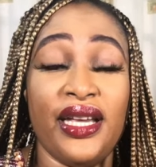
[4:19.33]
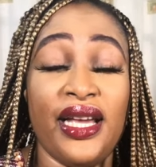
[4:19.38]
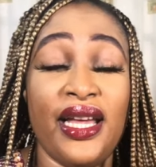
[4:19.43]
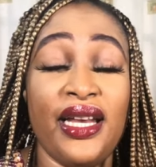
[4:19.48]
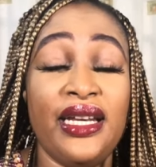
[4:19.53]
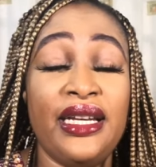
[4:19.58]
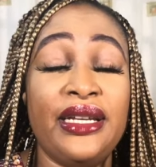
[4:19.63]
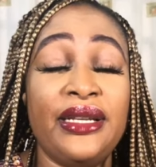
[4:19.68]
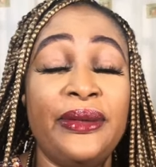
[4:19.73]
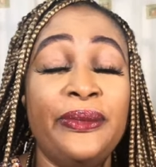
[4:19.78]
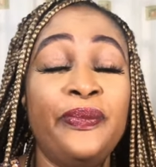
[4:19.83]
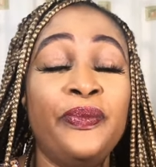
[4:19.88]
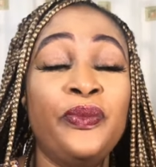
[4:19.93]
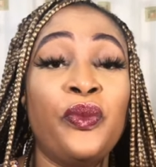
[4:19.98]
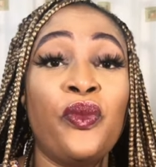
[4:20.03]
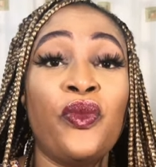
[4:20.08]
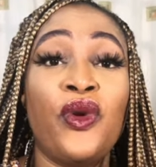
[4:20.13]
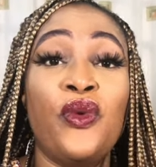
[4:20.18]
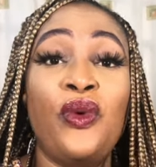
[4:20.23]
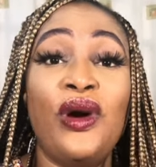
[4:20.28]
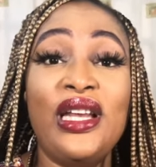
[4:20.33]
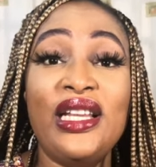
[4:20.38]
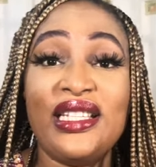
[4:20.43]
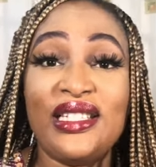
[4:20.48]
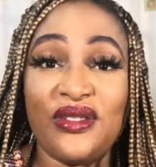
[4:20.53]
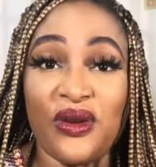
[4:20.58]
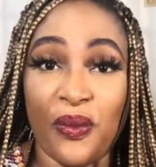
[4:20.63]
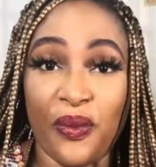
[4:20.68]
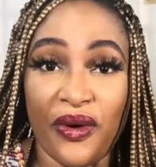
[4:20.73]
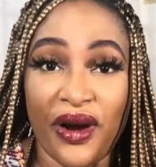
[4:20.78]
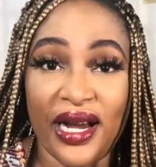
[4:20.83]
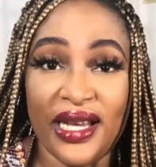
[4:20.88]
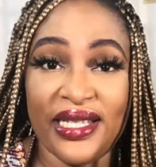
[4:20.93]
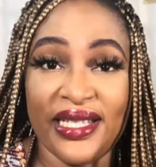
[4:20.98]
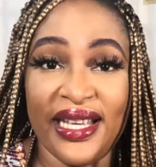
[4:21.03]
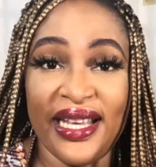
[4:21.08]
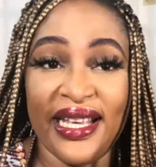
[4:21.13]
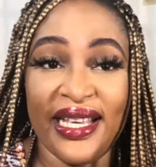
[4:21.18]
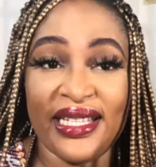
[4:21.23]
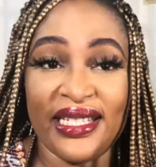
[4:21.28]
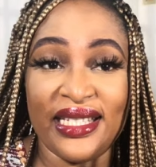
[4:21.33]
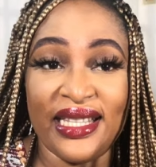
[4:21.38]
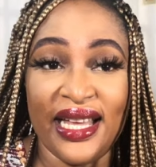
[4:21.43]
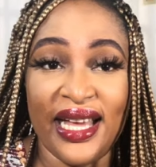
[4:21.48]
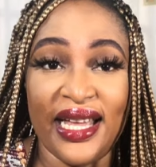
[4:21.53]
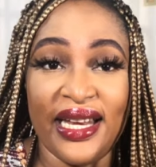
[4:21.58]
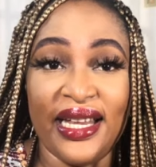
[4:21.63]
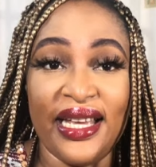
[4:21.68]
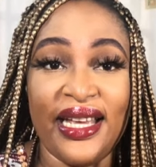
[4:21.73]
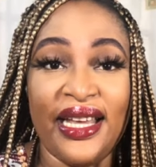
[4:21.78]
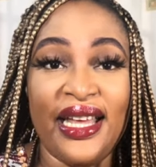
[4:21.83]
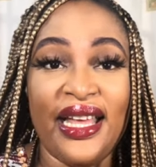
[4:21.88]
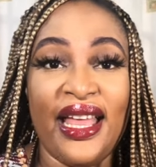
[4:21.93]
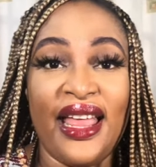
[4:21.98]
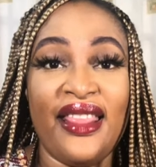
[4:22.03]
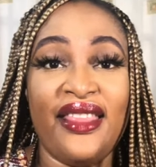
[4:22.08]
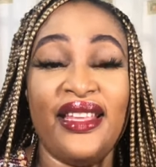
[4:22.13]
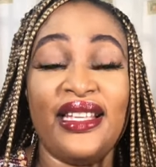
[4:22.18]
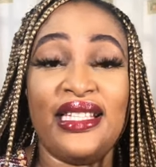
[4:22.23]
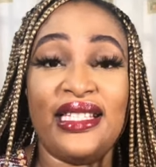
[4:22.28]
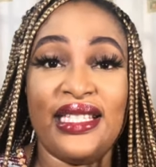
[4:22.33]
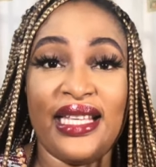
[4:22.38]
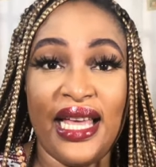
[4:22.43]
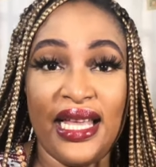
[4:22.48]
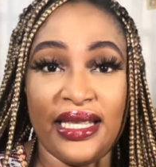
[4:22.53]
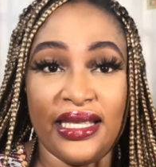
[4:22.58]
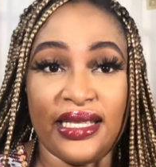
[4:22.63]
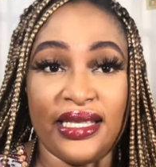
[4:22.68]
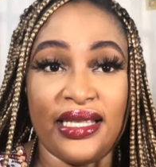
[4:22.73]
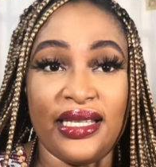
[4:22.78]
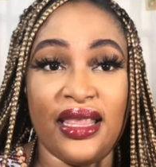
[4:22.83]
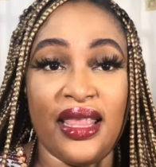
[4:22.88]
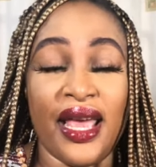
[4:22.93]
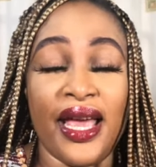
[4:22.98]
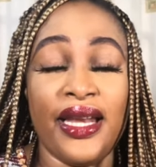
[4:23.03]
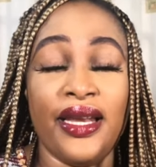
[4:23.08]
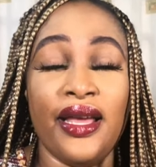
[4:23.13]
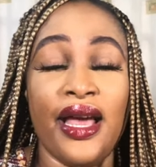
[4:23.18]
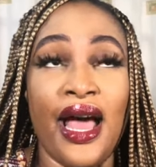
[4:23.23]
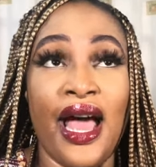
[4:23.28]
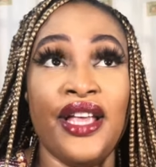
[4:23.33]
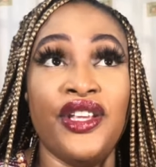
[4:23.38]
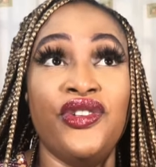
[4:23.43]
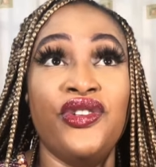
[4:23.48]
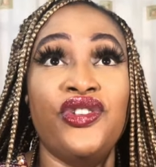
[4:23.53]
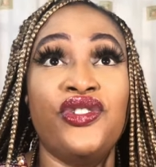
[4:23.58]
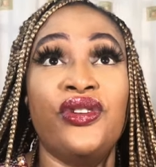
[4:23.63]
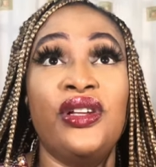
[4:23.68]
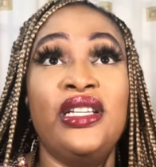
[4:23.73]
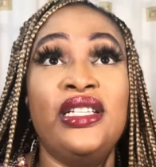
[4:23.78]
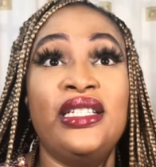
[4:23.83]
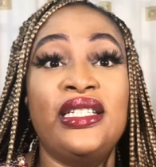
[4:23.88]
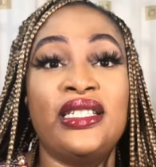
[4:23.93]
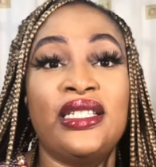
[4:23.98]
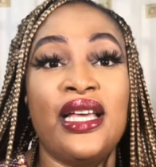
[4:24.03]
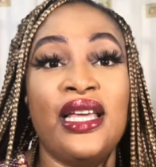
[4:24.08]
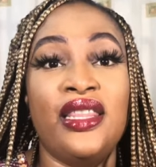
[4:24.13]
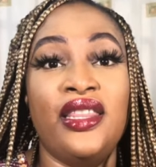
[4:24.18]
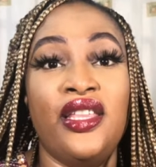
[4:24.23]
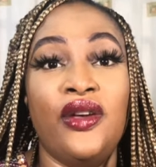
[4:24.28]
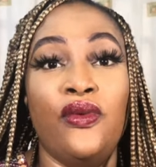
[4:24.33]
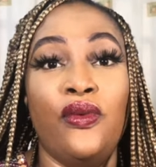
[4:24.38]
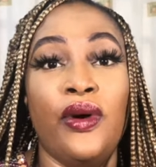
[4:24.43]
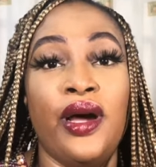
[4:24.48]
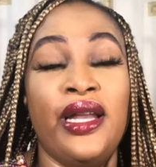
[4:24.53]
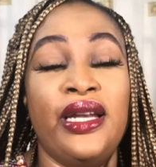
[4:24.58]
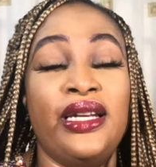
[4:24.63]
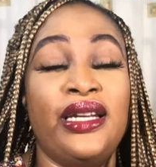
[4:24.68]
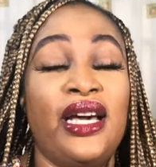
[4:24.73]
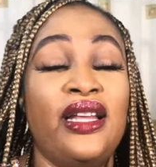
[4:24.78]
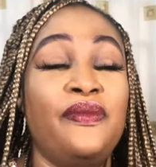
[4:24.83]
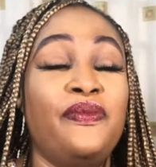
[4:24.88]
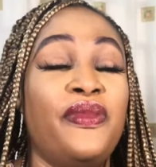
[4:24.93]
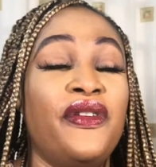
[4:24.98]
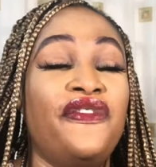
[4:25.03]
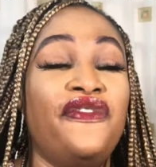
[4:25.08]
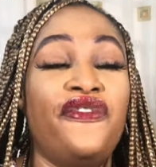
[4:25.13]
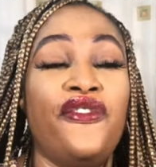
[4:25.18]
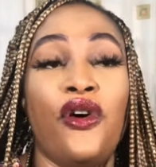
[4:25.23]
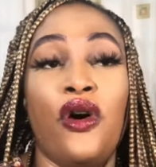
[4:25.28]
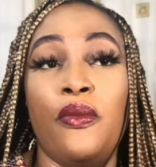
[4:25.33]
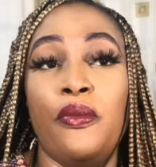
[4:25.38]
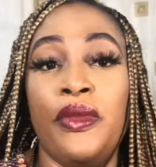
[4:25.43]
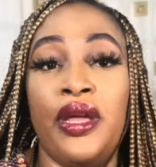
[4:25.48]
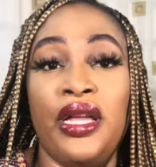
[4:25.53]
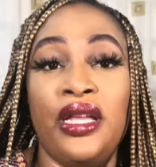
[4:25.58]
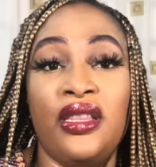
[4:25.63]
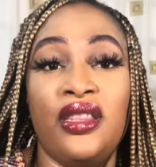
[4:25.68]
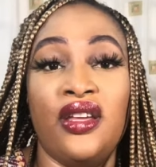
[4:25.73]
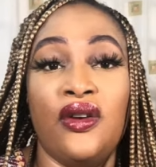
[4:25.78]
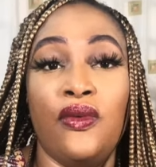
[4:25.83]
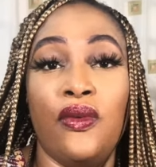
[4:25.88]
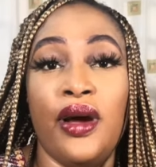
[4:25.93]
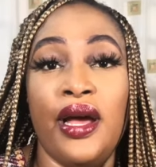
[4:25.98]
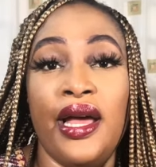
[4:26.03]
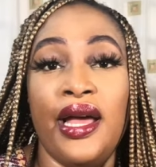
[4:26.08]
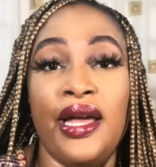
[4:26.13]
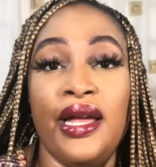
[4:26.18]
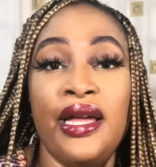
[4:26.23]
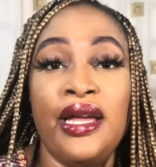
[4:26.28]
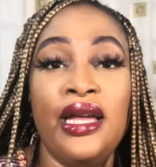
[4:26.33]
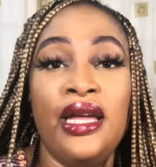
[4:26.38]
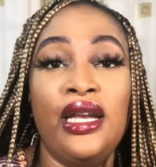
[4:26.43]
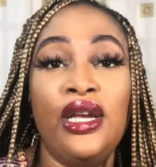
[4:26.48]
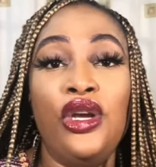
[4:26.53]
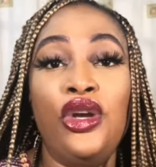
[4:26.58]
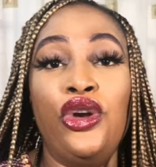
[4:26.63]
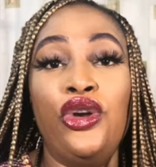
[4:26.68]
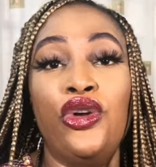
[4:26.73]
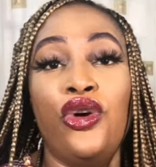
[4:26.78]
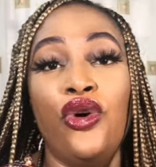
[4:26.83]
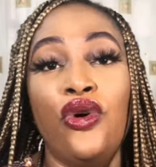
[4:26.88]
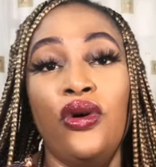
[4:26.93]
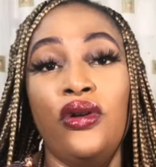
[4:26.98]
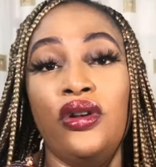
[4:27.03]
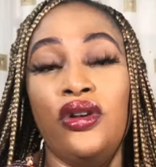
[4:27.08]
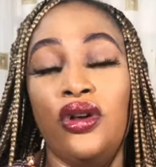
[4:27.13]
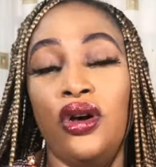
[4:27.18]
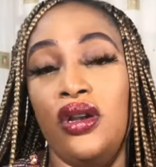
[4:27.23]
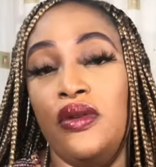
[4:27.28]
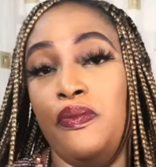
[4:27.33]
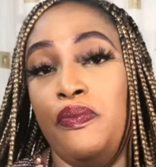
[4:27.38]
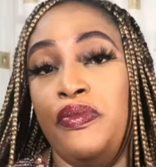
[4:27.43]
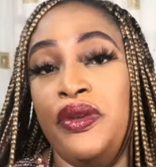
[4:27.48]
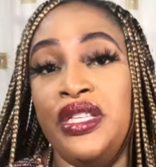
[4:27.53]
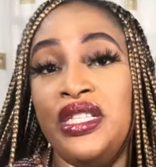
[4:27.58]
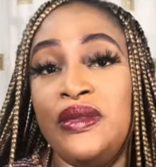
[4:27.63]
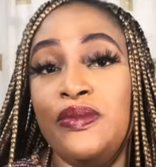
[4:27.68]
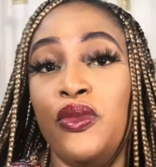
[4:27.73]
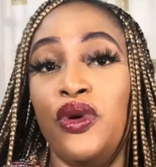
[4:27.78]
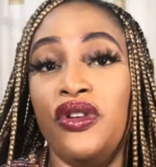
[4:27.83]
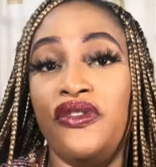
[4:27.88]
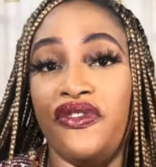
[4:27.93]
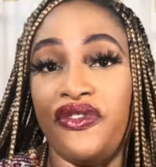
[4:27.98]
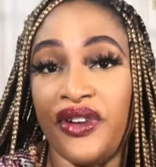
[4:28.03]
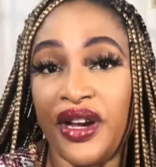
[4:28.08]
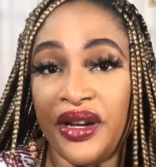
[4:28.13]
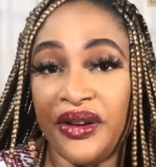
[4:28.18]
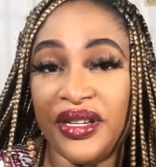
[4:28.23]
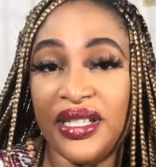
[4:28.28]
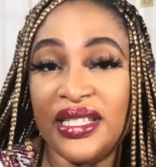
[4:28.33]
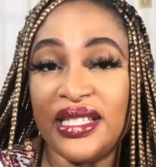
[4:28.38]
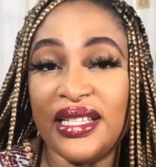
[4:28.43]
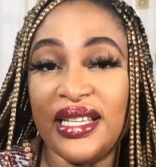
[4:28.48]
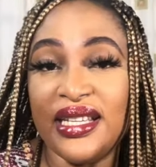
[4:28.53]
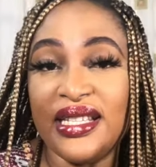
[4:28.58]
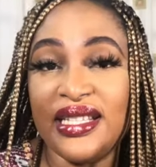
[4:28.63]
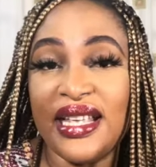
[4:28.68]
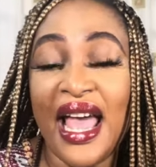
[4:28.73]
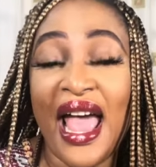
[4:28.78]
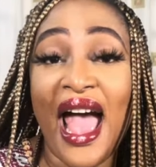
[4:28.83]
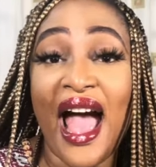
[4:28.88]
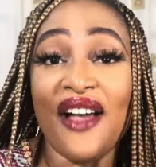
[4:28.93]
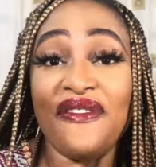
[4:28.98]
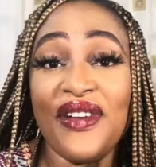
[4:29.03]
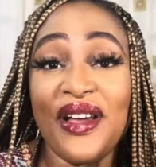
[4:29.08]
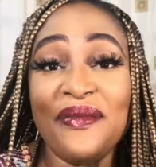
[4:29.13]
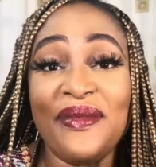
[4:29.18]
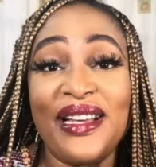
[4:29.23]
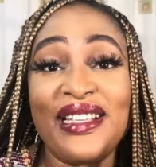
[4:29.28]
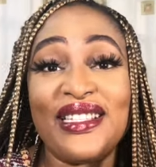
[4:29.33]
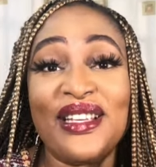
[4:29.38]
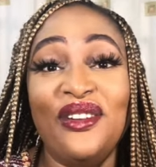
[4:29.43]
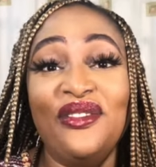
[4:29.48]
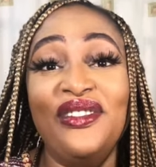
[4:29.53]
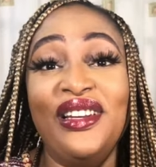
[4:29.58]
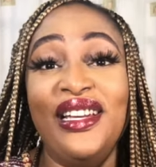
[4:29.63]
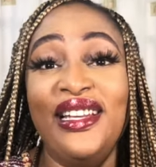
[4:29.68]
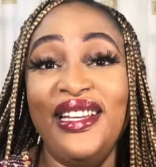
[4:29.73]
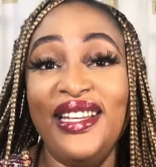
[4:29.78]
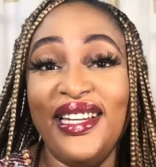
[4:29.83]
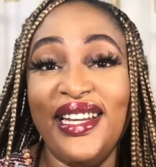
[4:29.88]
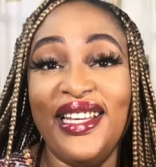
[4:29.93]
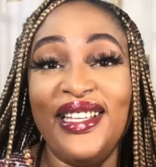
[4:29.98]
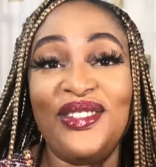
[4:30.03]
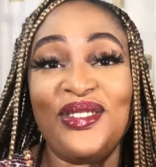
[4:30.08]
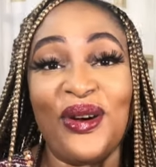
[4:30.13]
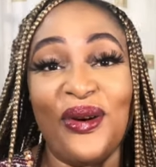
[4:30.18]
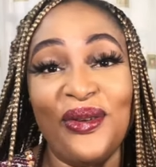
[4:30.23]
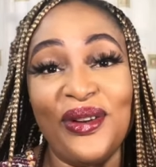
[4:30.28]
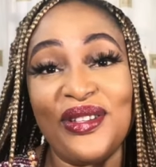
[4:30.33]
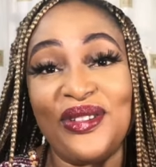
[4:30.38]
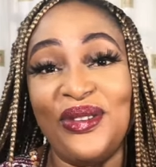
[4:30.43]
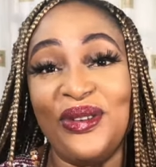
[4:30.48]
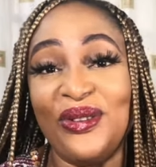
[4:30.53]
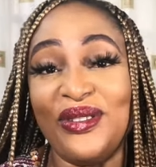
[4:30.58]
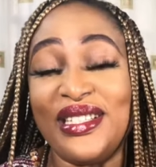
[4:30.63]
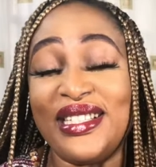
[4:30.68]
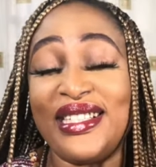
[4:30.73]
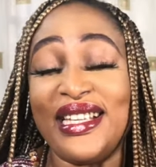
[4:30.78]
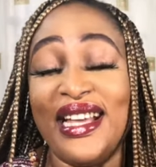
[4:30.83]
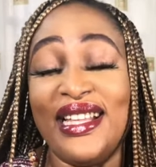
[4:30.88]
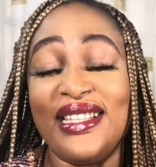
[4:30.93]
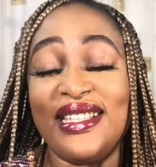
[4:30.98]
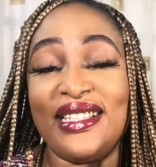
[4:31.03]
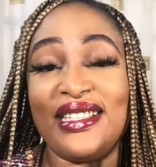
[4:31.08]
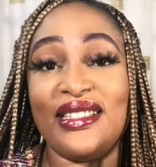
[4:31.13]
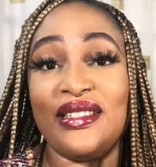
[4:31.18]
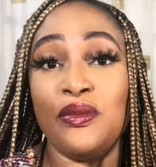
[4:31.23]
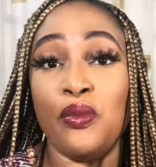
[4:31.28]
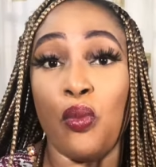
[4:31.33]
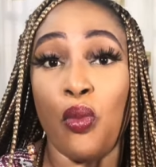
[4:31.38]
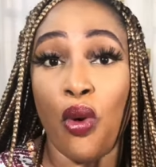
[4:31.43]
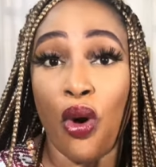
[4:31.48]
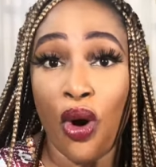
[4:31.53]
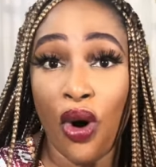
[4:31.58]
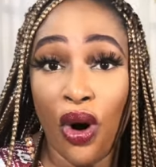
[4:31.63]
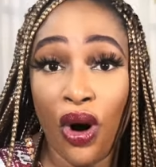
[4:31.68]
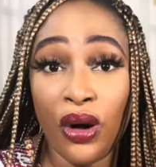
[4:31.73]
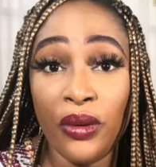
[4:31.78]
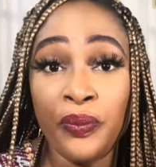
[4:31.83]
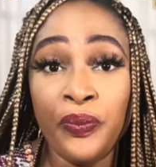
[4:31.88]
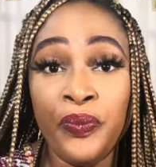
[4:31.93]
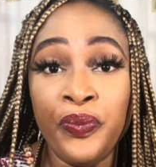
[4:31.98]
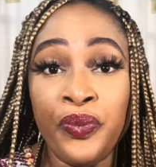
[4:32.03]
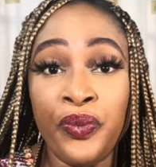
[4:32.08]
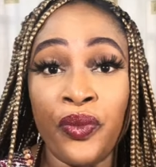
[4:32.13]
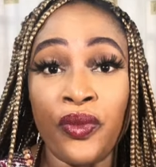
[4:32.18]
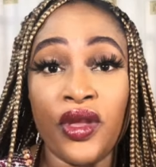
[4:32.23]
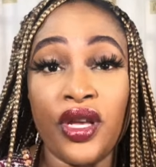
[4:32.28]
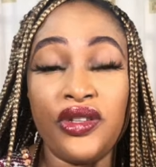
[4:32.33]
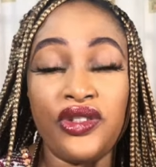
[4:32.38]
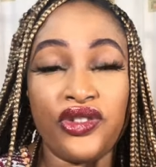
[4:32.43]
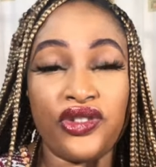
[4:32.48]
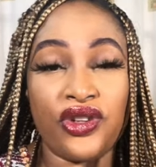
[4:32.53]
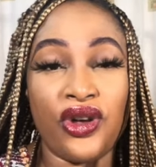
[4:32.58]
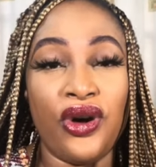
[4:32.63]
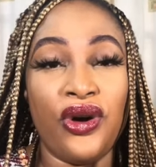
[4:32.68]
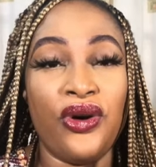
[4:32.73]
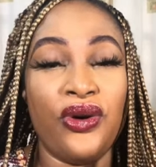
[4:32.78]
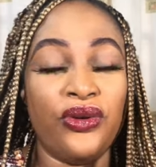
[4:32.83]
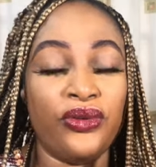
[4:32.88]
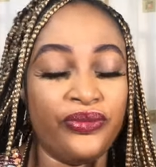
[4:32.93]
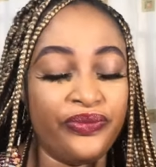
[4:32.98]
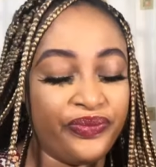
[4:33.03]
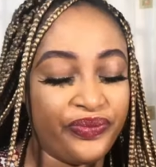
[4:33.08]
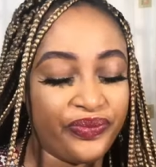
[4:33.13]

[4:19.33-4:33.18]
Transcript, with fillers: And what is surprising is that the scents that I usually said they were non-performing, they were no not beast mode fragrances, I find myself leaning towards those scents more. So